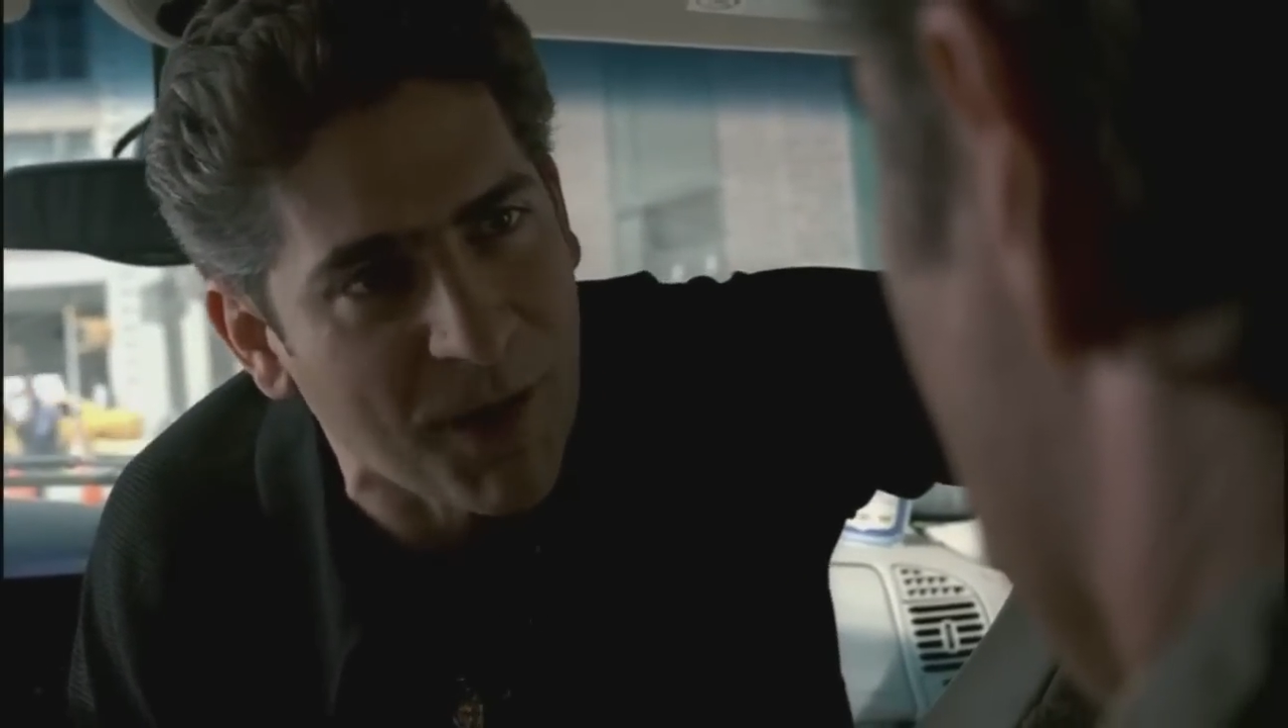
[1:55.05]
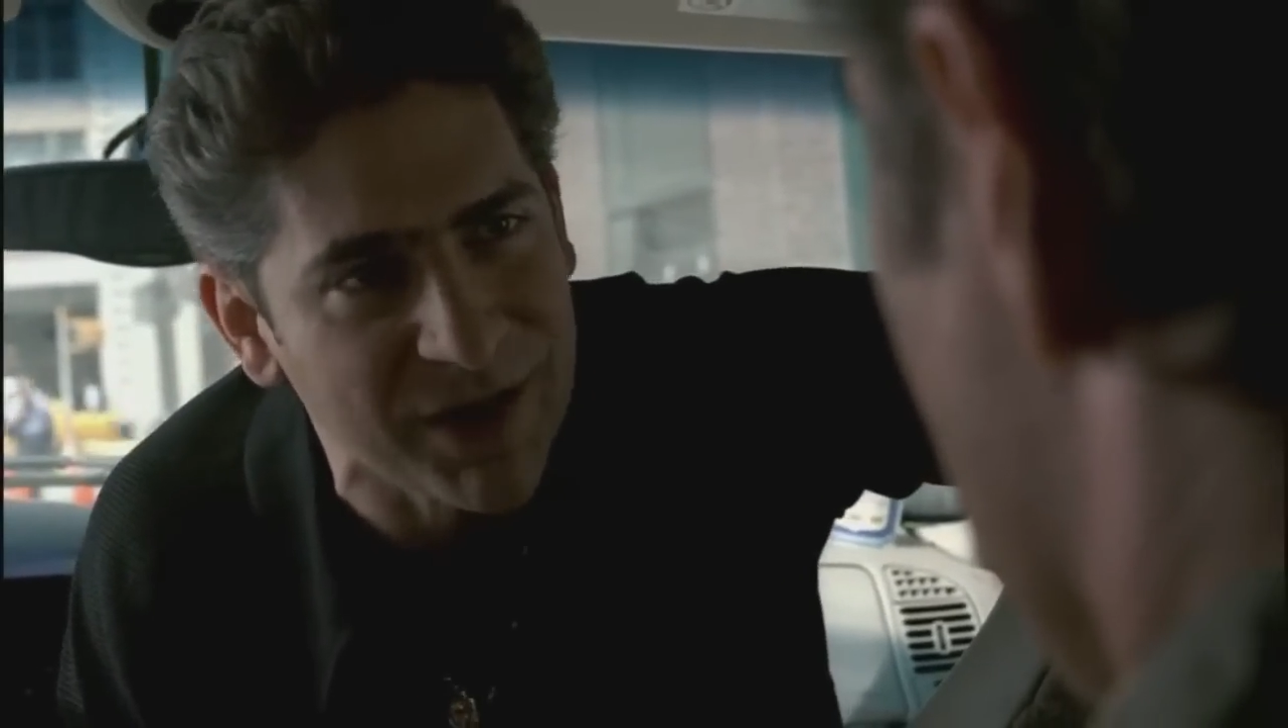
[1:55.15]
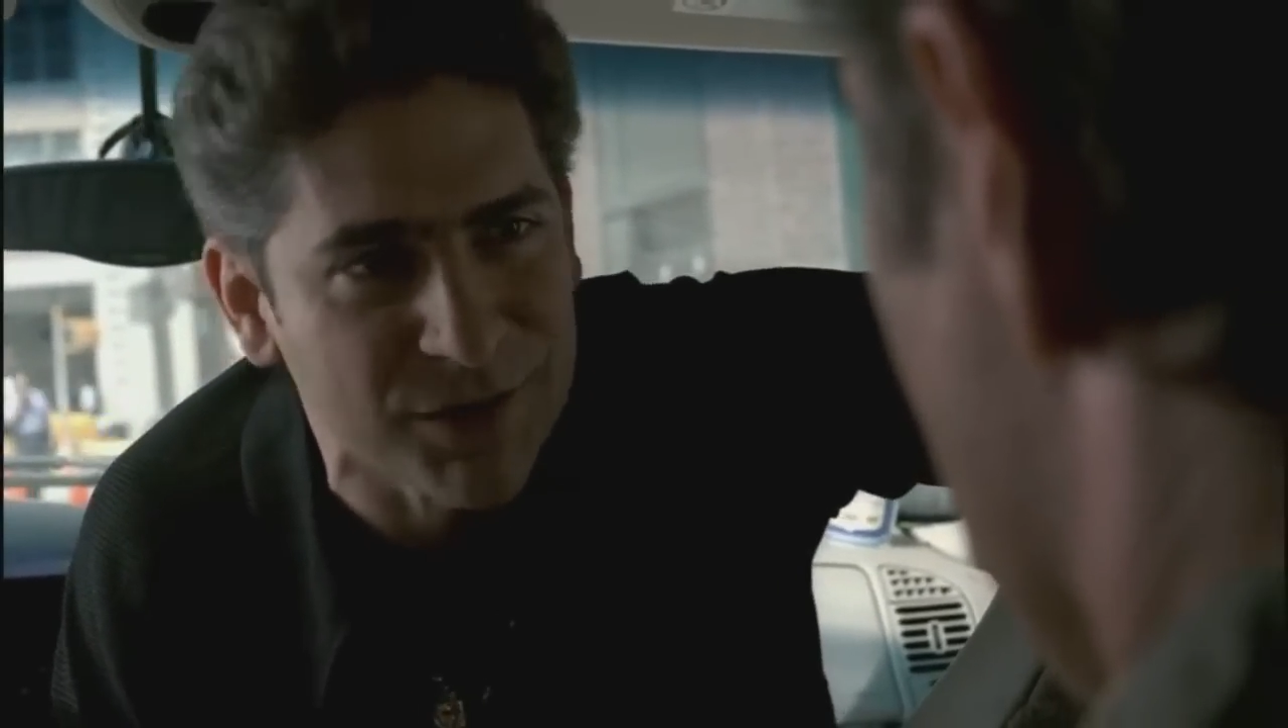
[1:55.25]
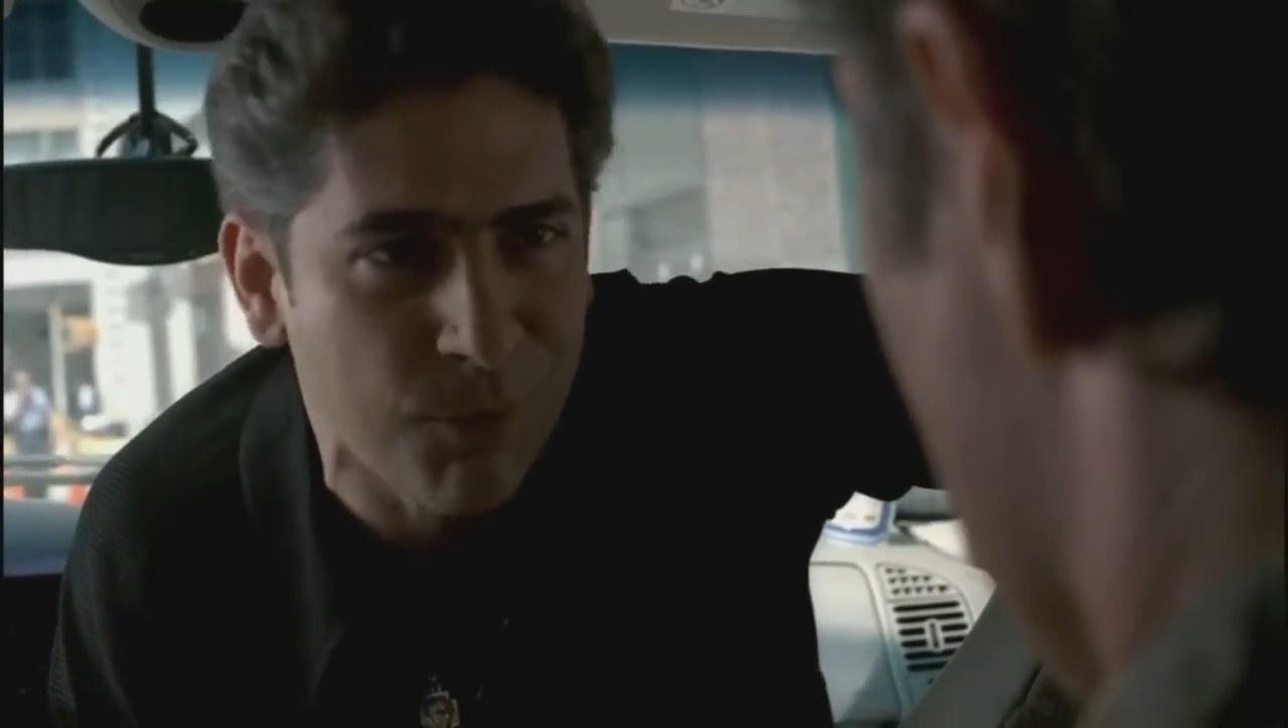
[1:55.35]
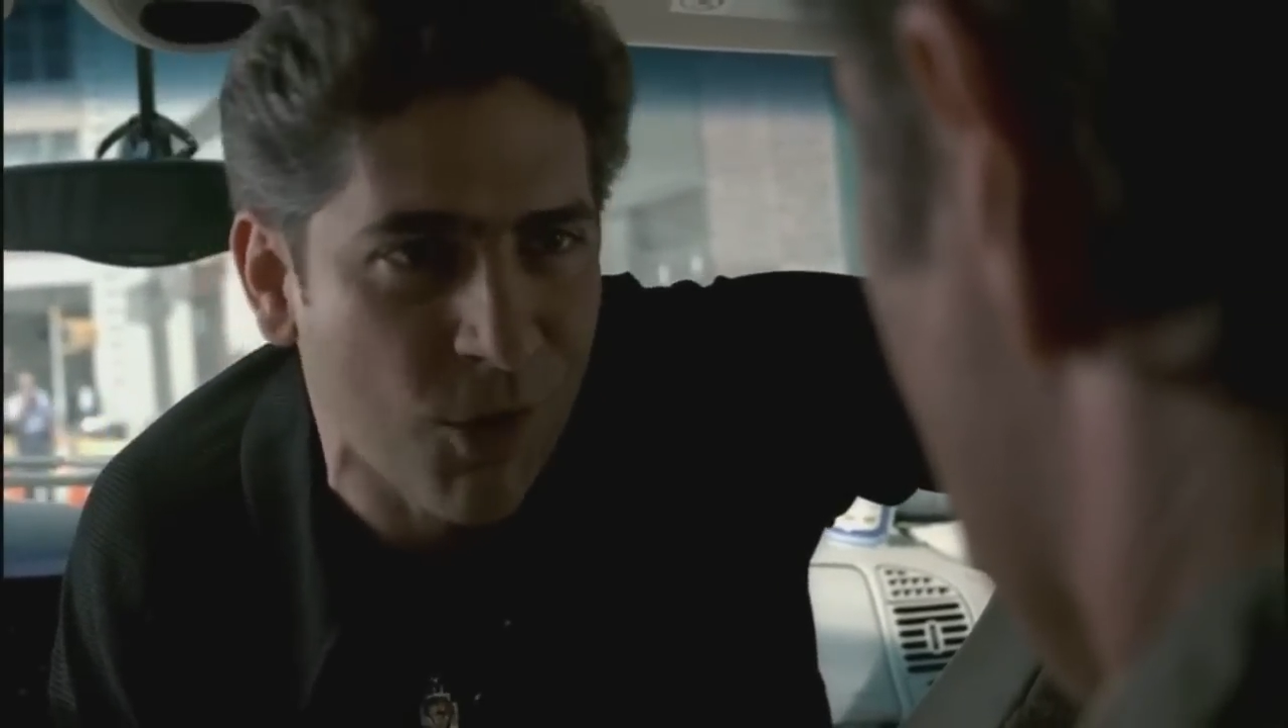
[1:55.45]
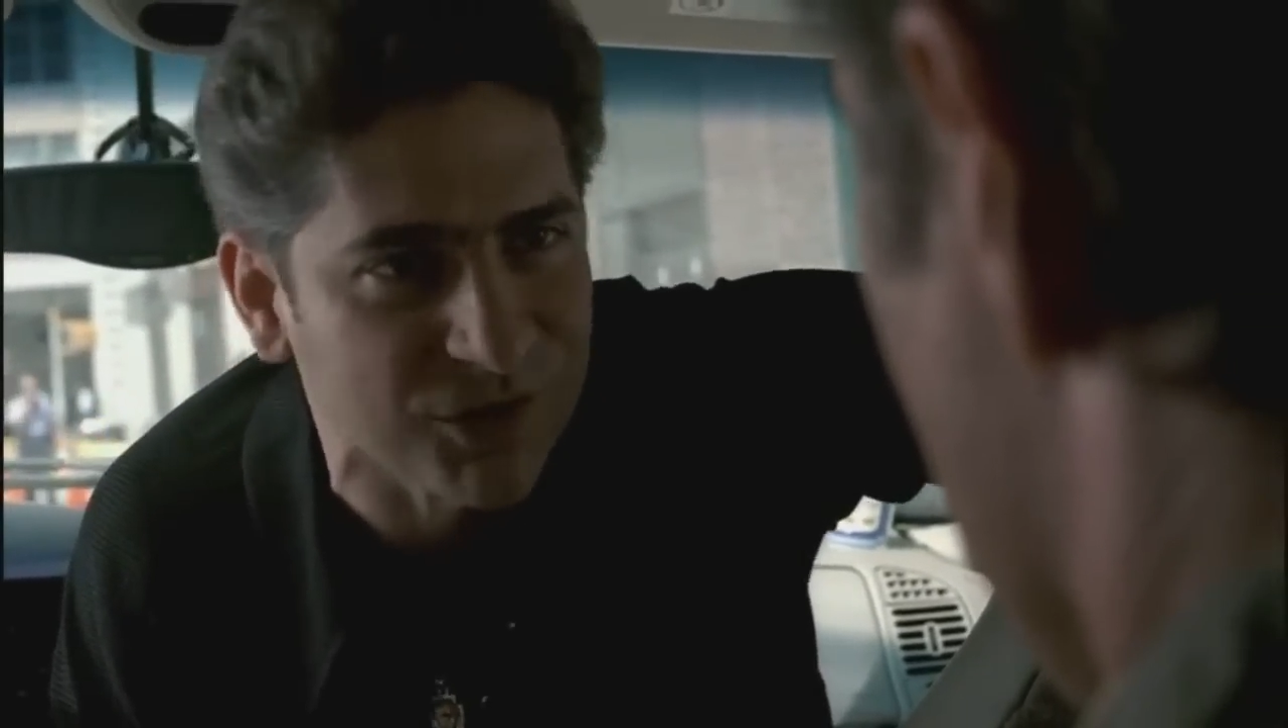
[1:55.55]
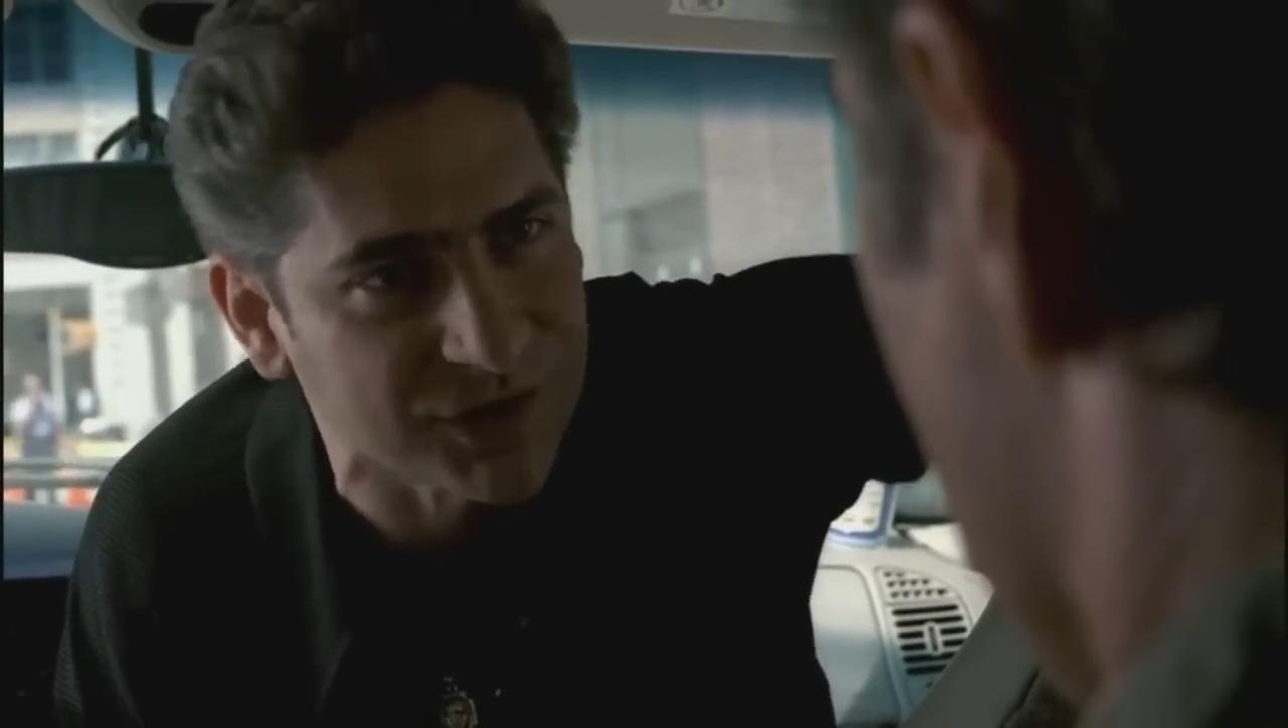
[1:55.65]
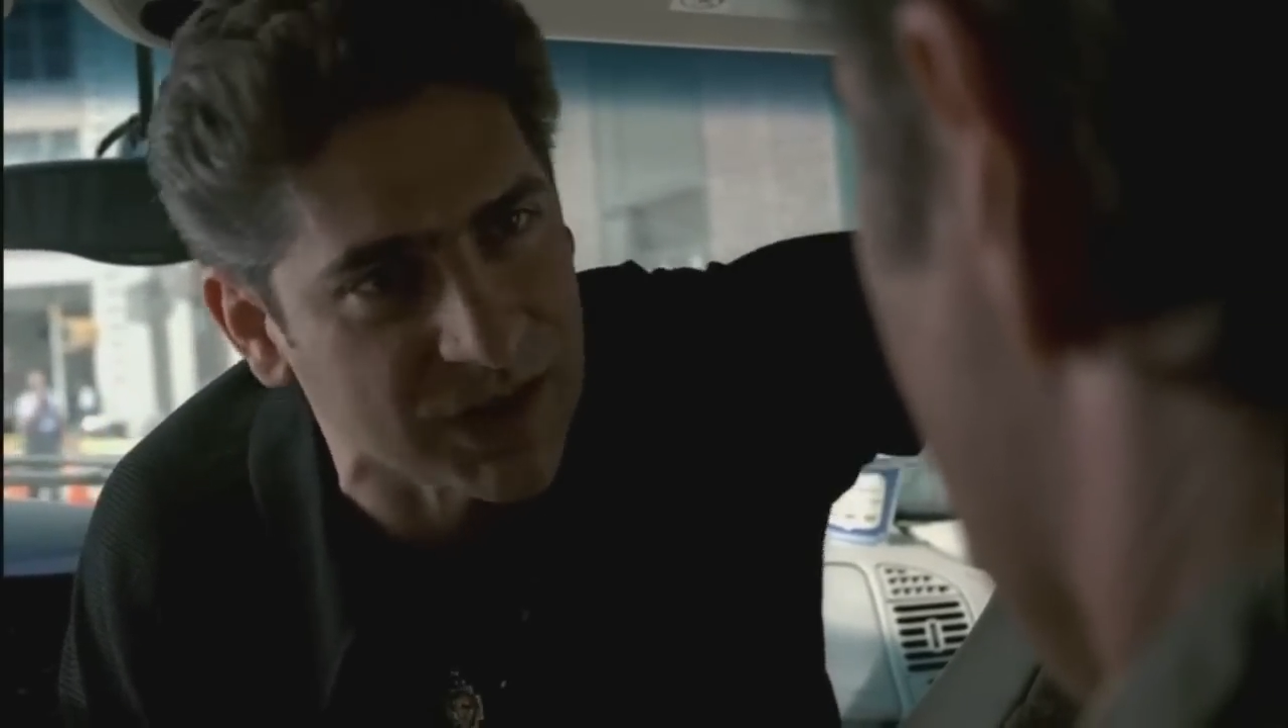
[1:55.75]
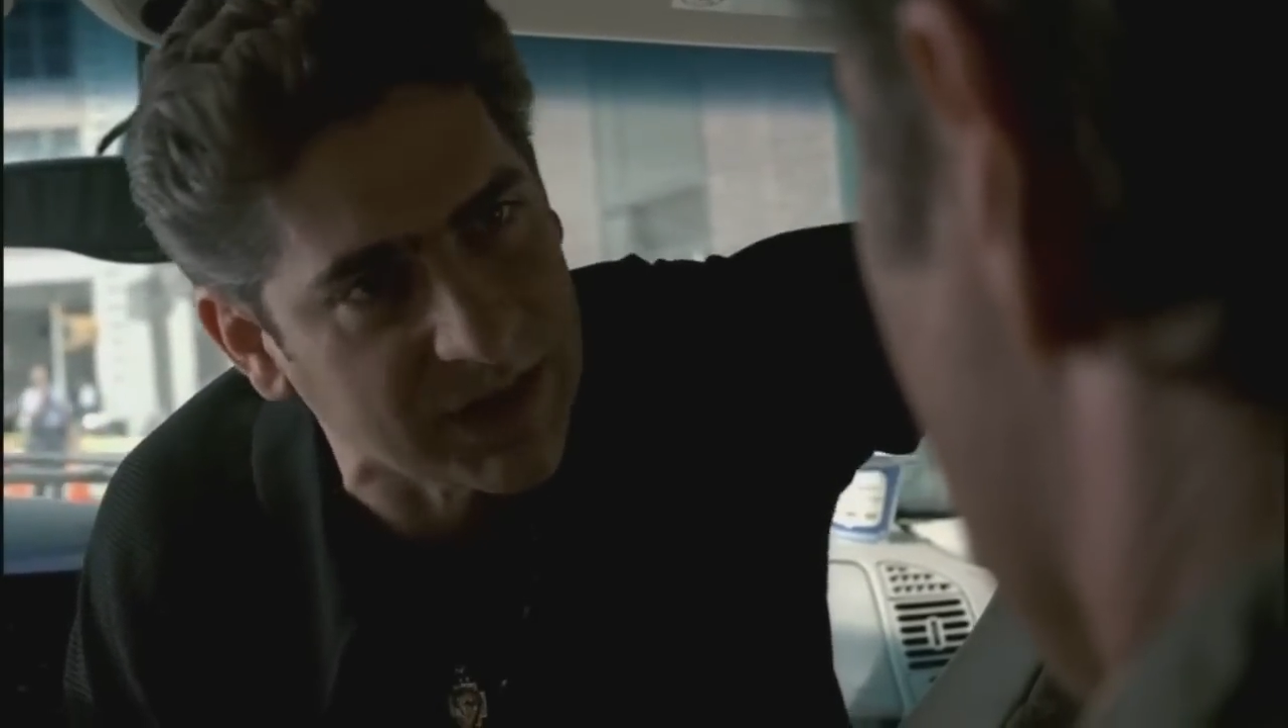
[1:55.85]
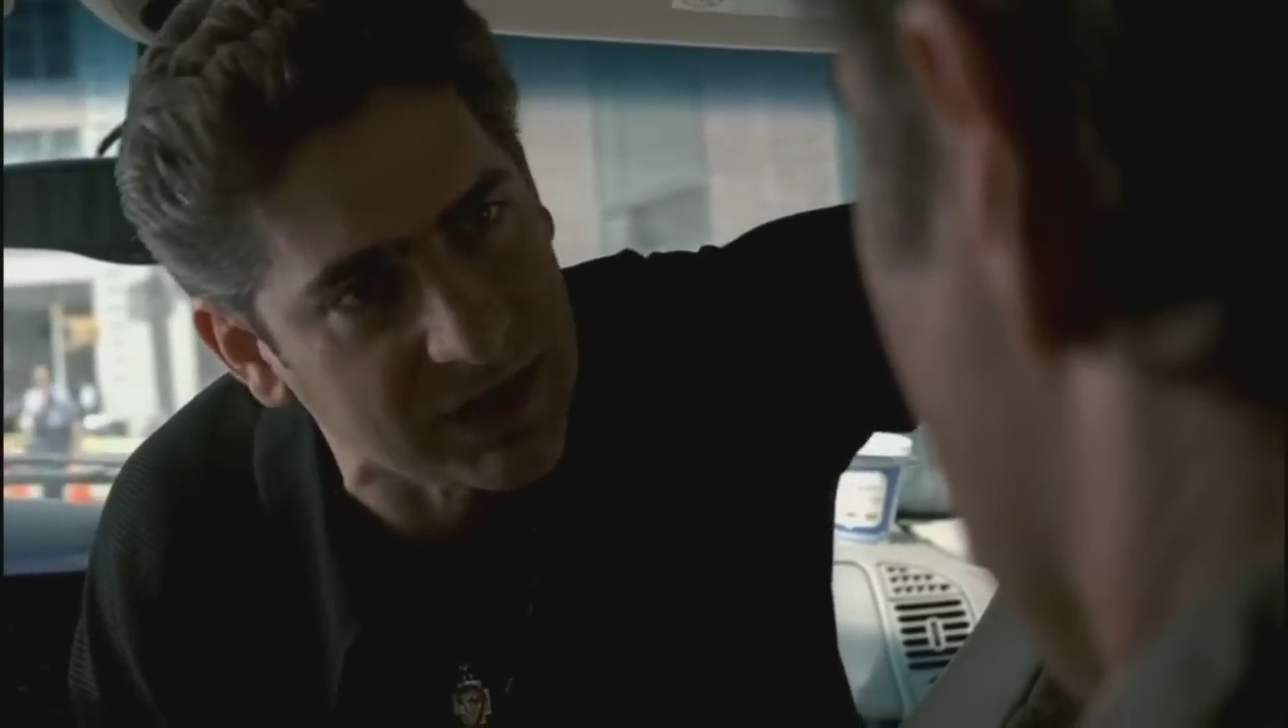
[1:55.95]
by his boss the